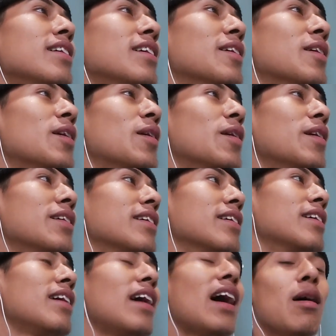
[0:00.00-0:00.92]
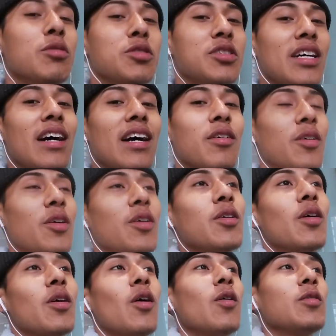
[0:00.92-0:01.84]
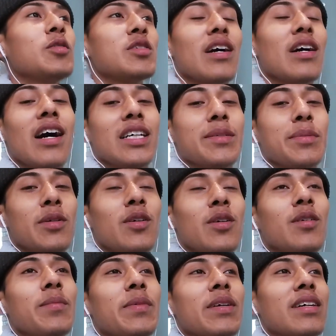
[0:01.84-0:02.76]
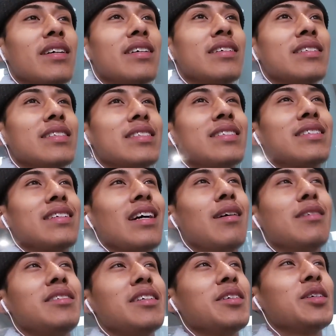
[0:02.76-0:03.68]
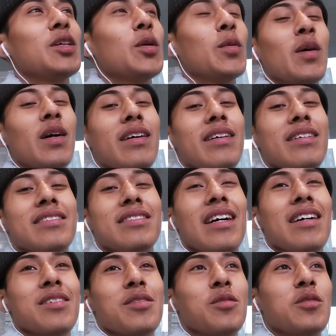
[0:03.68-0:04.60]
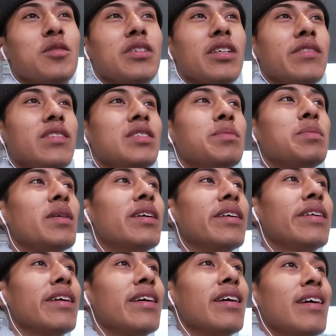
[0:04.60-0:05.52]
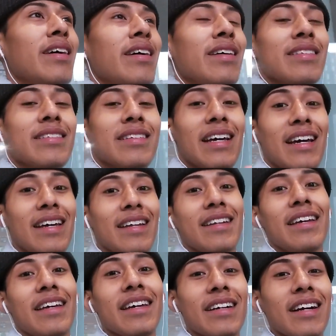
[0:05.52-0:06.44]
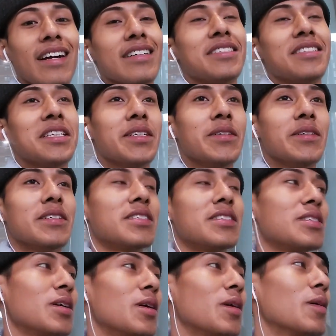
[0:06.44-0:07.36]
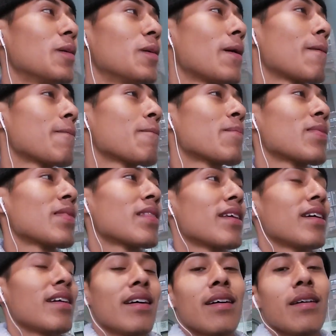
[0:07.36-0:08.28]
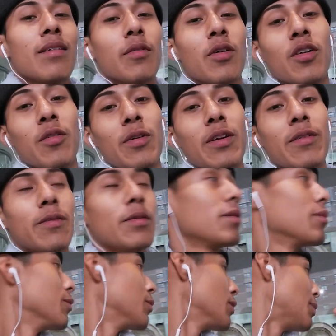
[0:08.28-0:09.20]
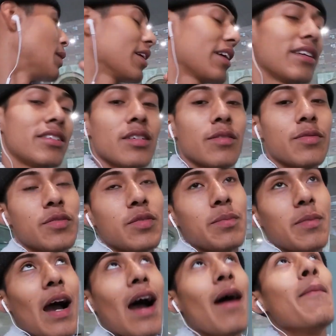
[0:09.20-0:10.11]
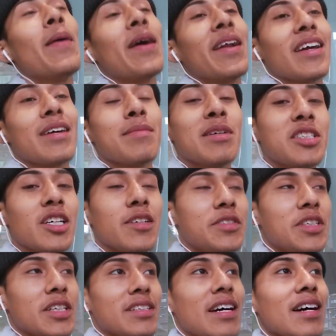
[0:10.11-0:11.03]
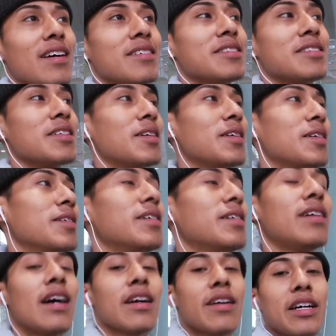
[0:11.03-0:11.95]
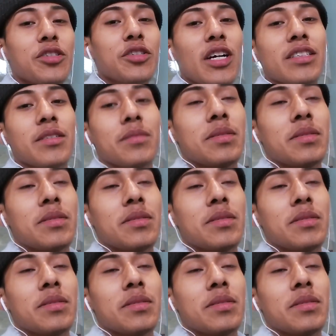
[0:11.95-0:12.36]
you know. And I was not going to go to the hospital because I was like, you know what, it's not too serious, but then it got serious. So we're about to get I'm about to get myself checked out, so I'll catch you guys